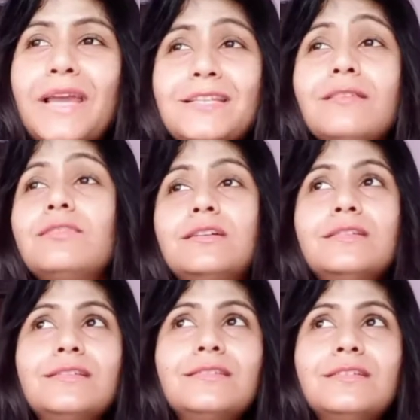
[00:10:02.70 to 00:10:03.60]
have heard
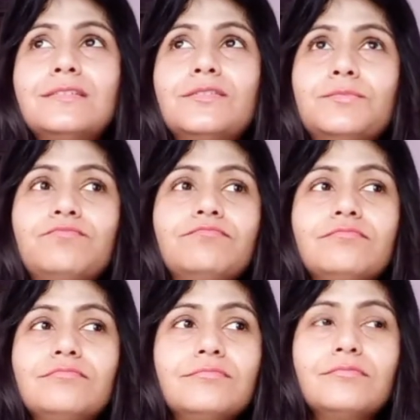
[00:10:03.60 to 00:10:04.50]
in
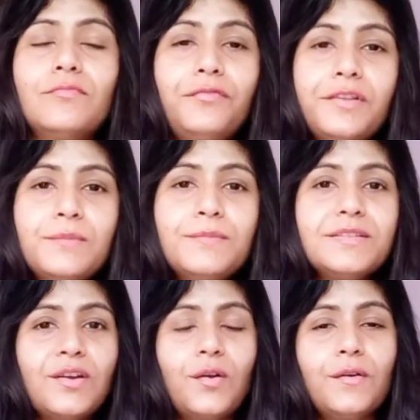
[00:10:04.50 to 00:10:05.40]

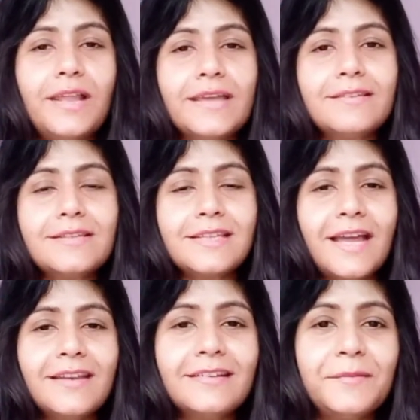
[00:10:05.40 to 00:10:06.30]
films or like this,
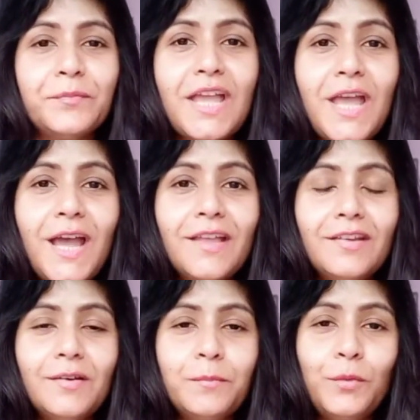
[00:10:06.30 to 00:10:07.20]
that
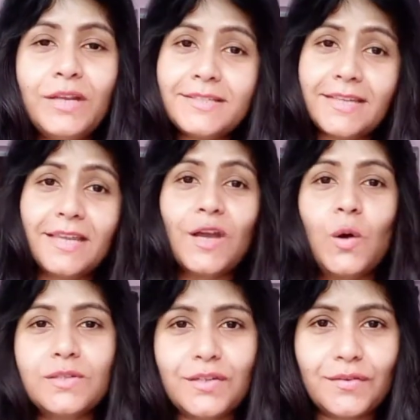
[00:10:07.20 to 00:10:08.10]
the police
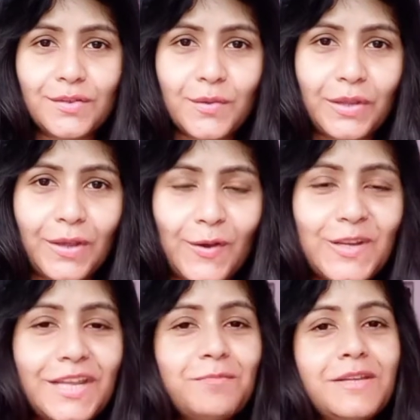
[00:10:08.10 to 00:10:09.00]
encounter is going
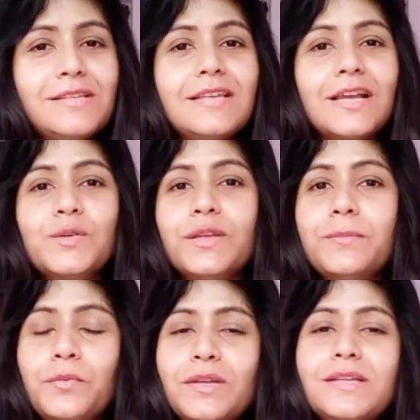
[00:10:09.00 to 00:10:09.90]
on. It means actually
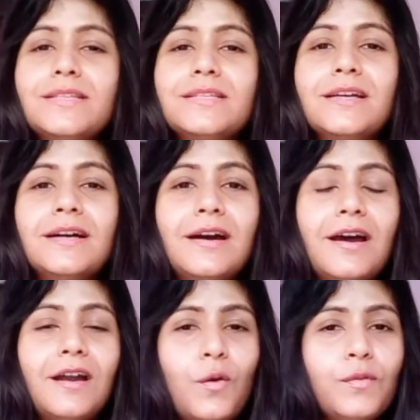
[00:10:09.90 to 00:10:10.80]
police
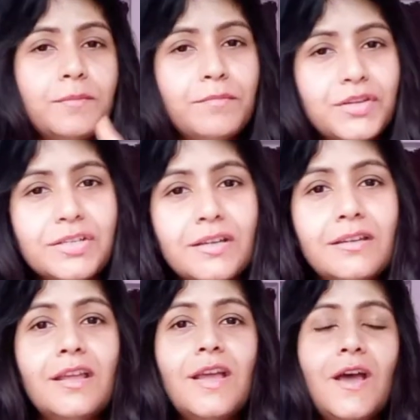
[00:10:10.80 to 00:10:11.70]
are on the
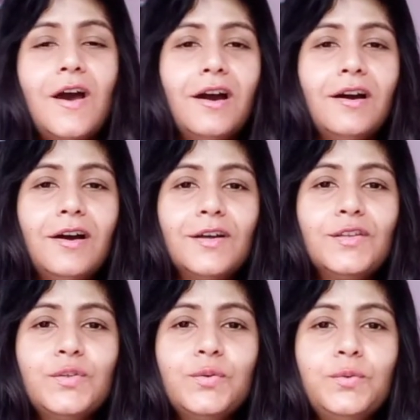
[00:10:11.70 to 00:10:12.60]
mission
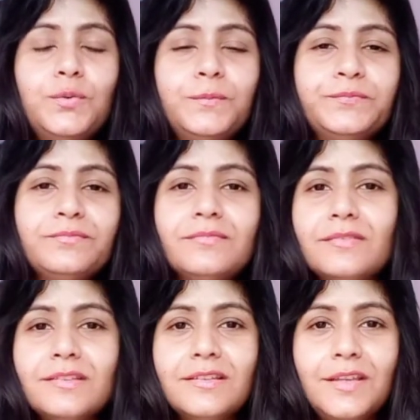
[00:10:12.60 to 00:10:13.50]
to
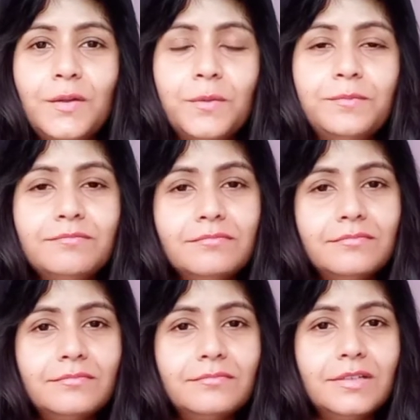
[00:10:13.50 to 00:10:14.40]
you know
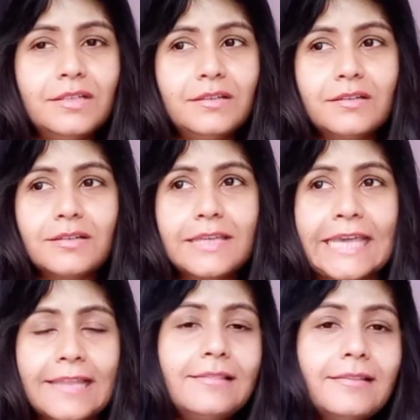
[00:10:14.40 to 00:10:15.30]

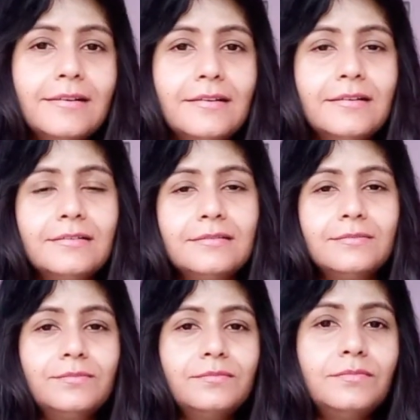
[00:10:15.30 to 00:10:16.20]
kill the
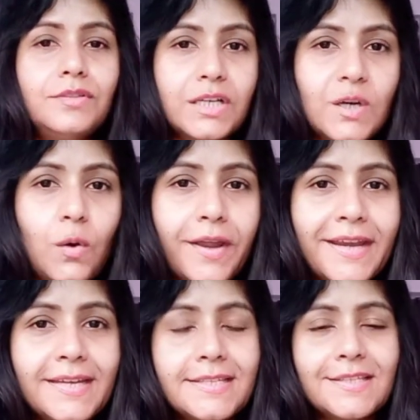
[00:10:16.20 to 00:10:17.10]

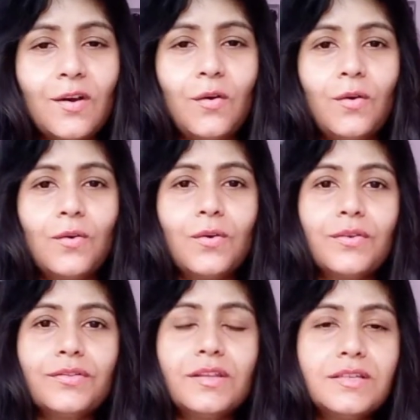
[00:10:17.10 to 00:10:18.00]
dacoits or the